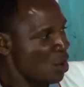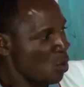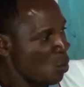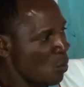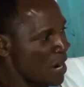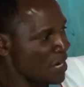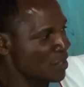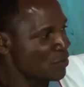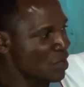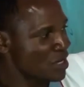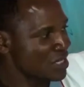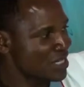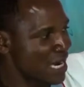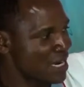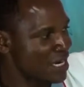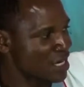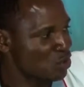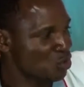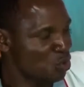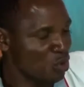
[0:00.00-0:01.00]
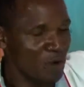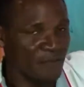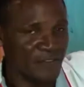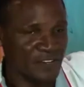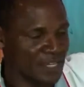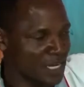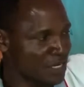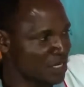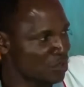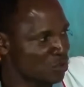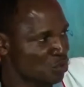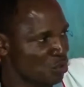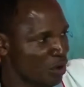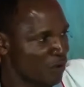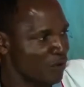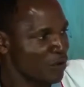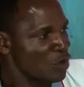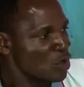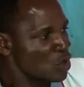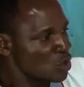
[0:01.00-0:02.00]
When this one is at the trough, it's at the
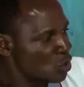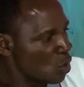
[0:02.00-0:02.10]
trough.